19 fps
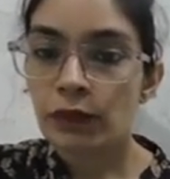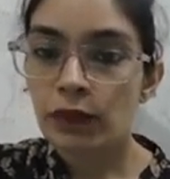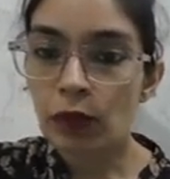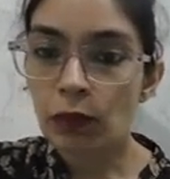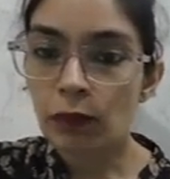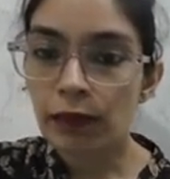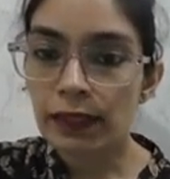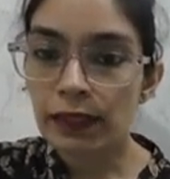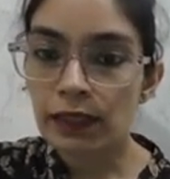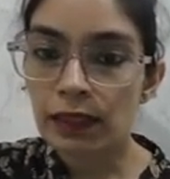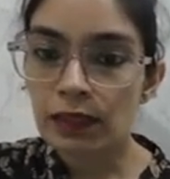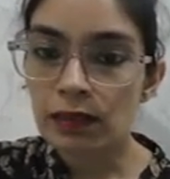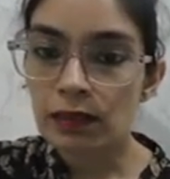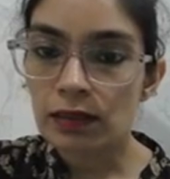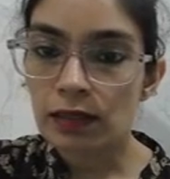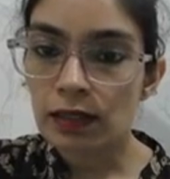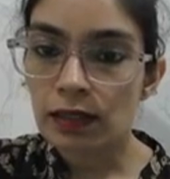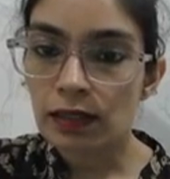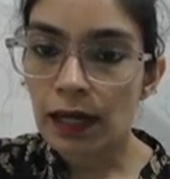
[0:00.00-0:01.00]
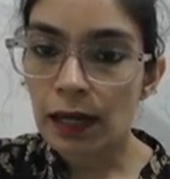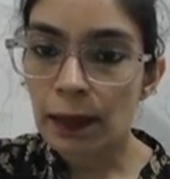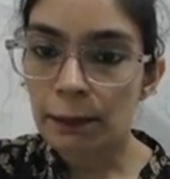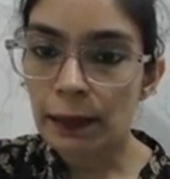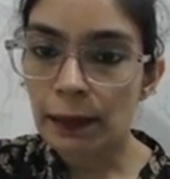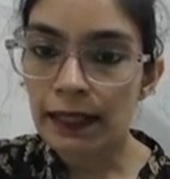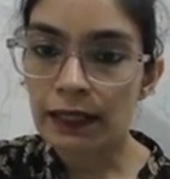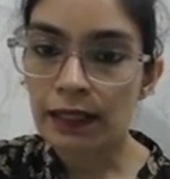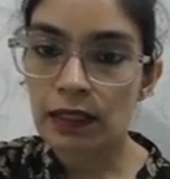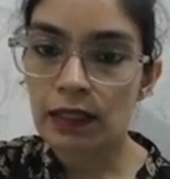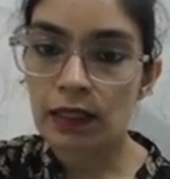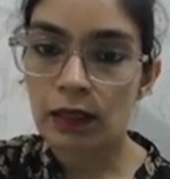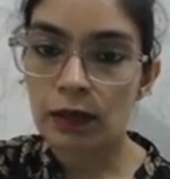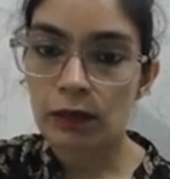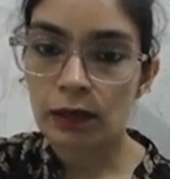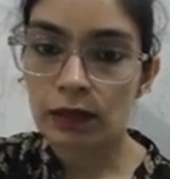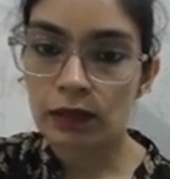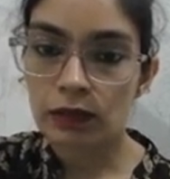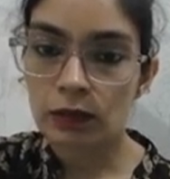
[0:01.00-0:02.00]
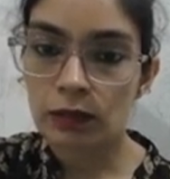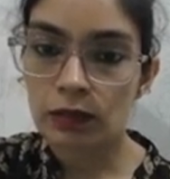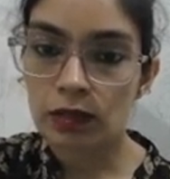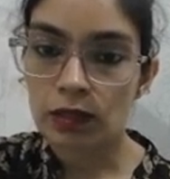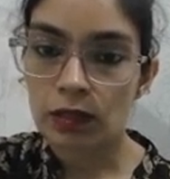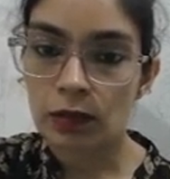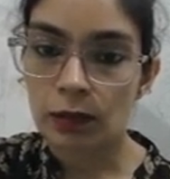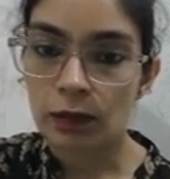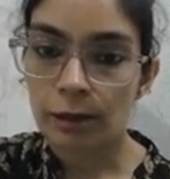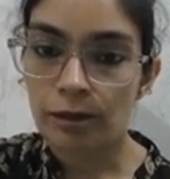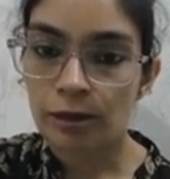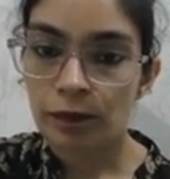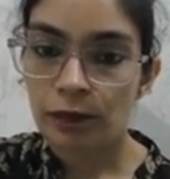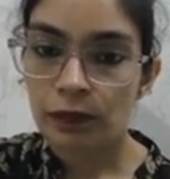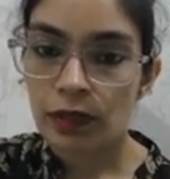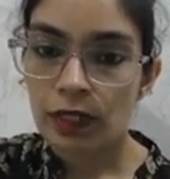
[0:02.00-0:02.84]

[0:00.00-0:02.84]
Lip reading: Now when this thing I am writing equals to 0,